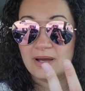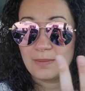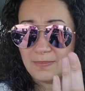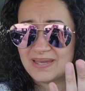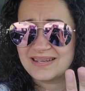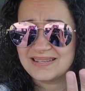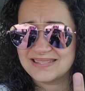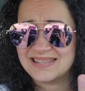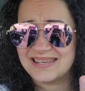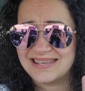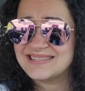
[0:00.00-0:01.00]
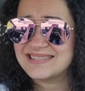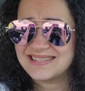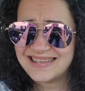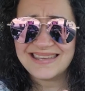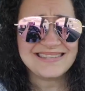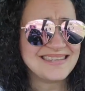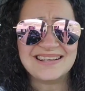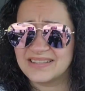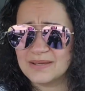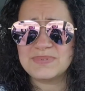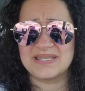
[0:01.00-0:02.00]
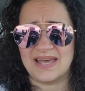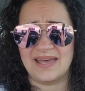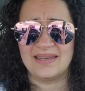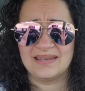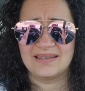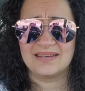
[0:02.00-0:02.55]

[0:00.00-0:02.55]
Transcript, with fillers: because it's it's eclipse day.